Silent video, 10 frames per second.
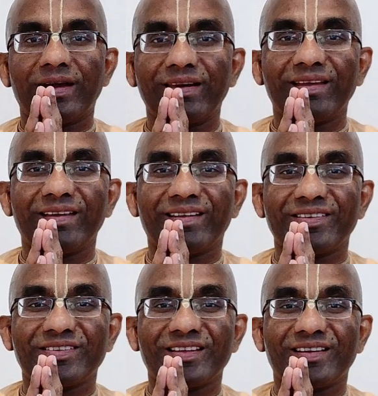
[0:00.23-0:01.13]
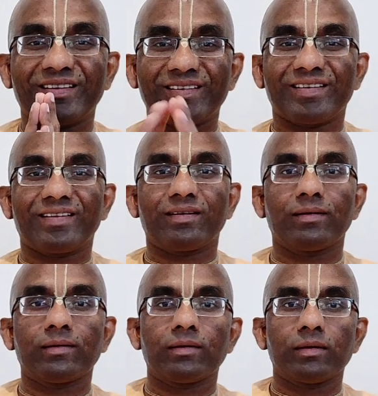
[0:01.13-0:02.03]
Hare Krishna.
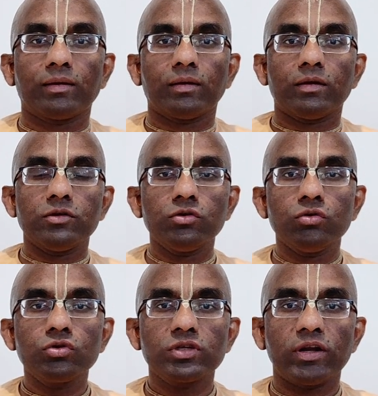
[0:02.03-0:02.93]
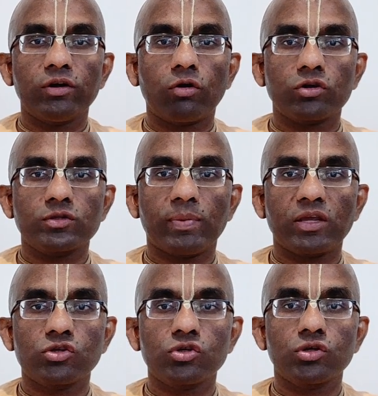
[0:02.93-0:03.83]
Use
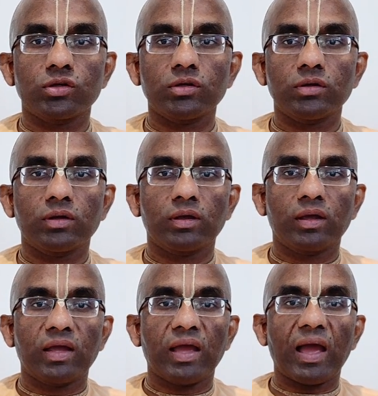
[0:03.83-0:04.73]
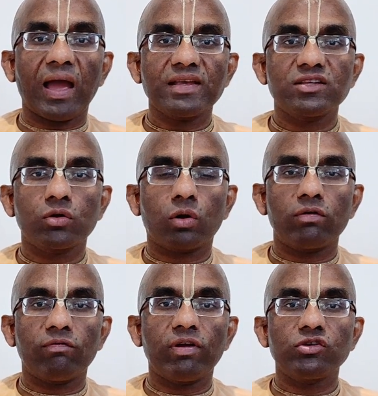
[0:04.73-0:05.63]
introspection as a
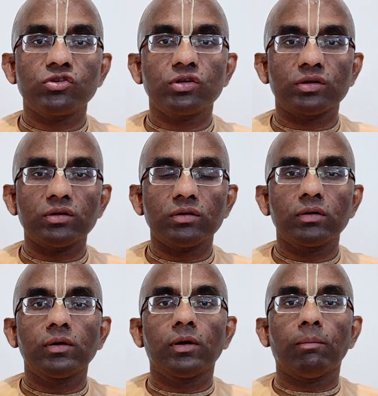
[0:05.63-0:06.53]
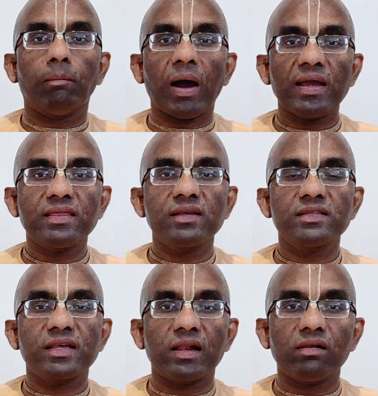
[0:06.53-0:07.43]
confession by the
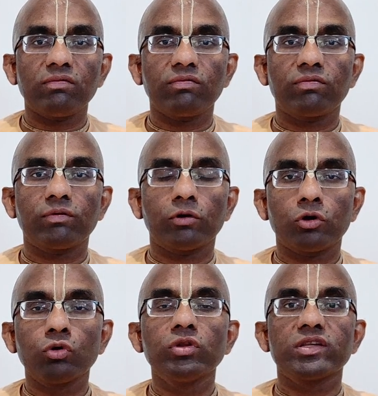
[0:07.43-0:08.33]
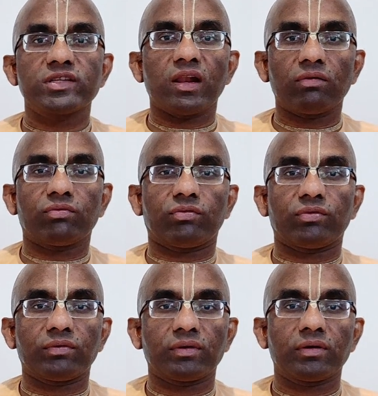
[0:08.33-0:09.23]
self to the self.